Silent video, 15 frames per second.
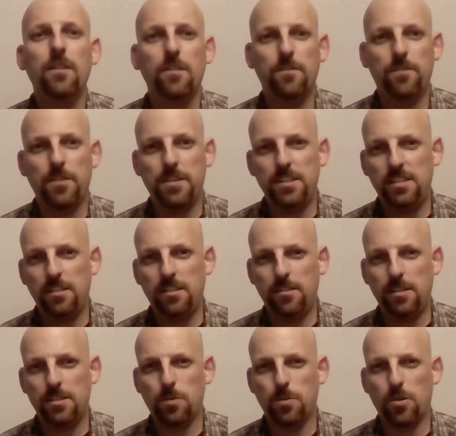For this
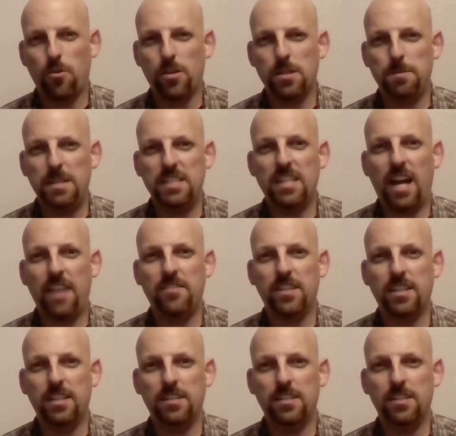series, we're going to be diving